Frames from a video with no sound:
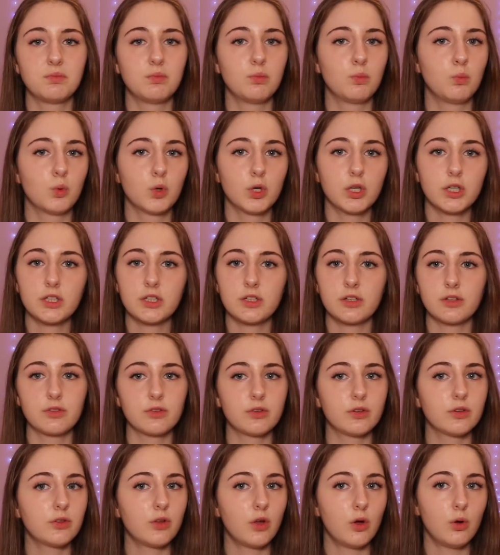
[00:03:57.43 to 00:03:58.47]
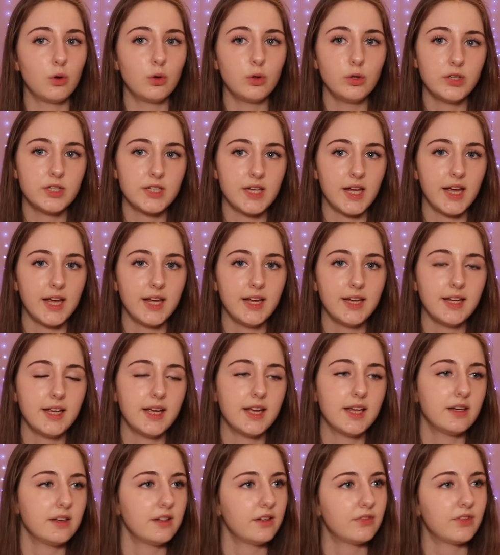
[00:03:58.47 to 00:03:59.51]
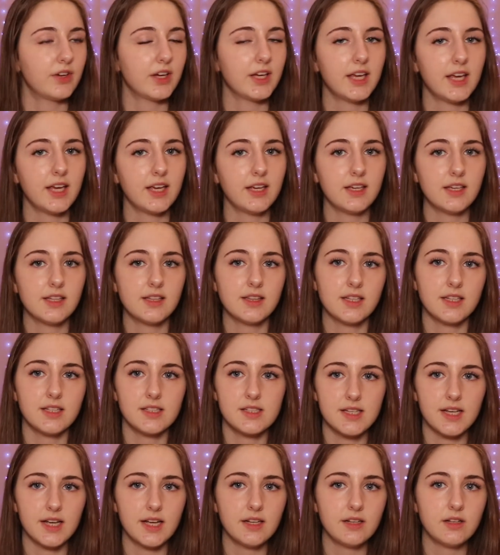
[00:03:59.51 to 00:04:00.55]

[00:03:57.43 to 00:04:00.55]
work through it the whole day, and if I can't get things done,